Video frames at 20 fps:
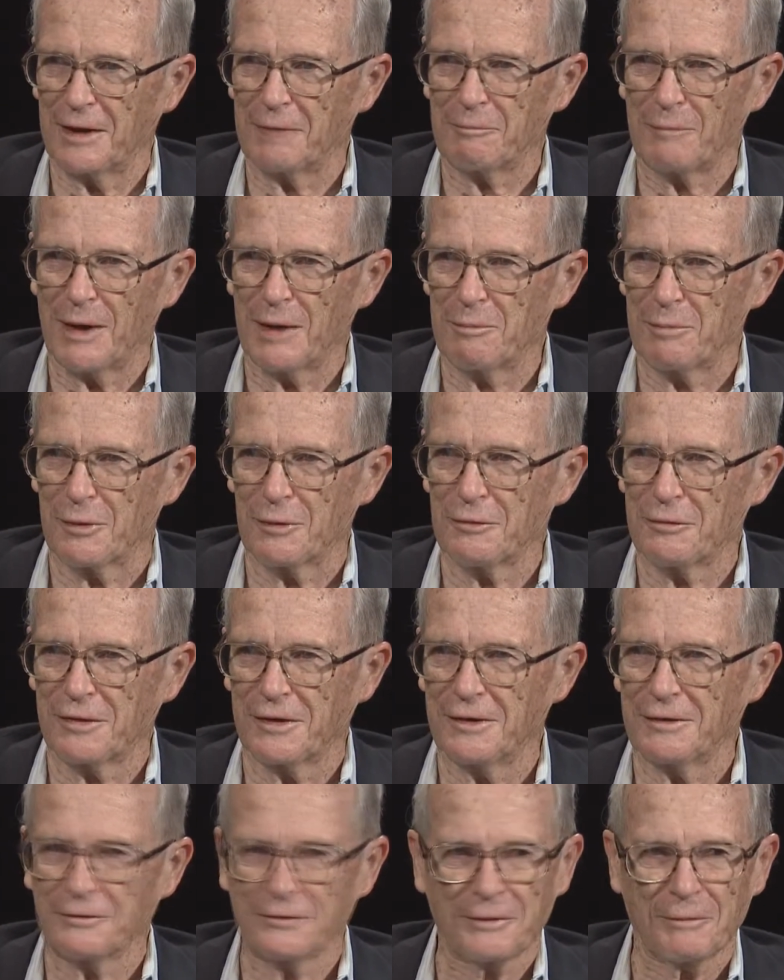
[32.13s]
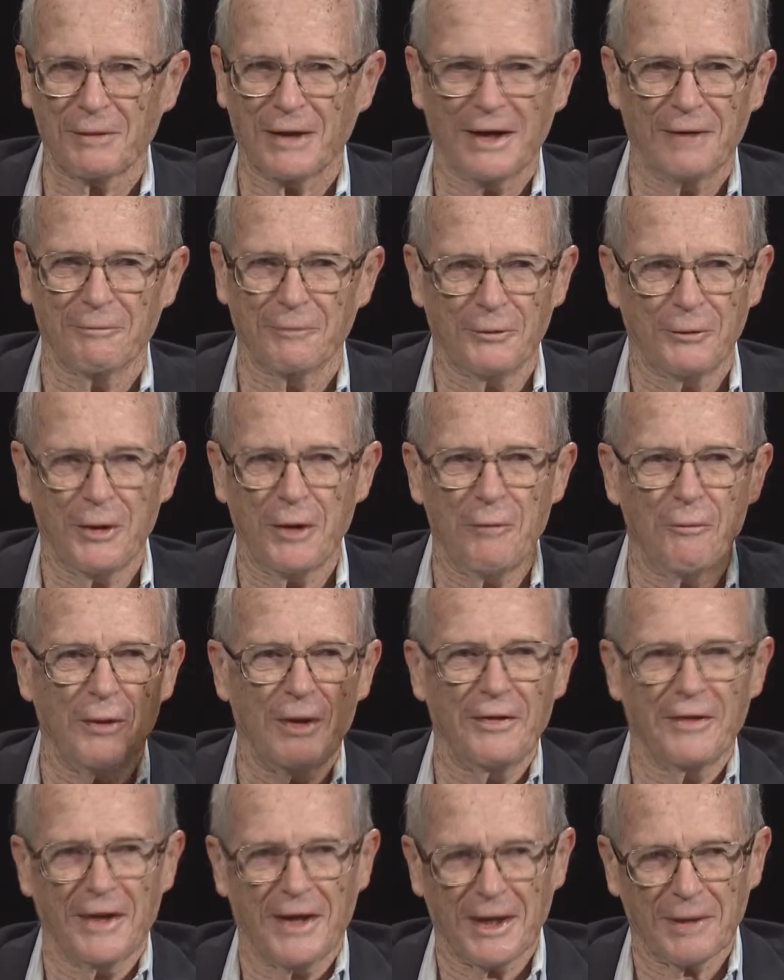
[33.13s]
My birth year, or something,
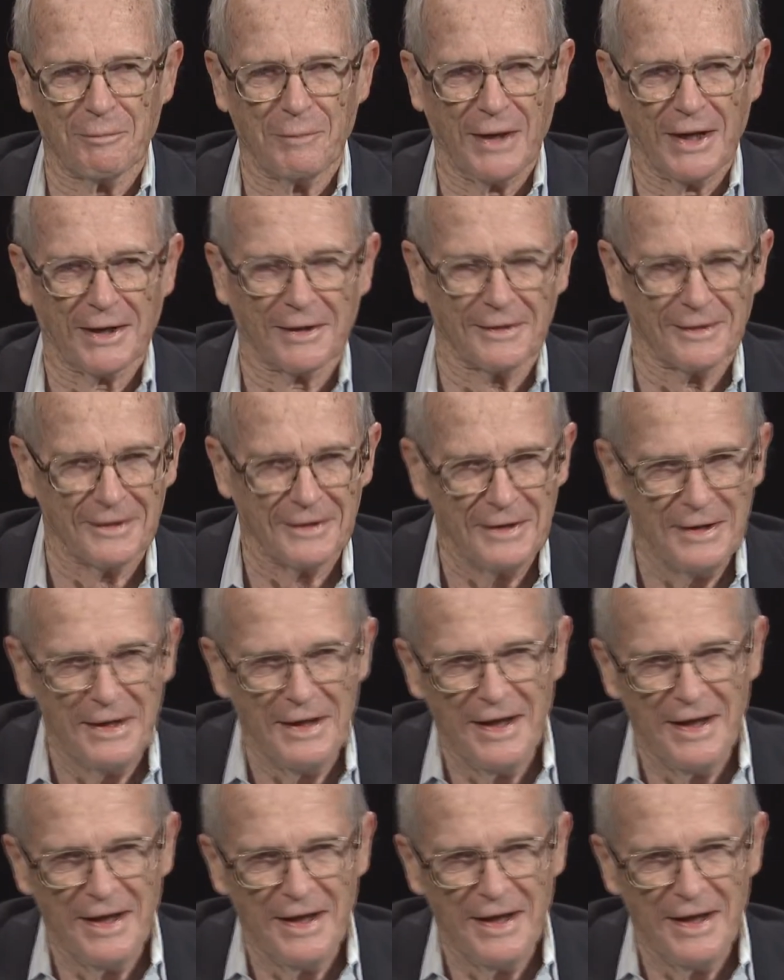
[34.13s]
way the heck back there.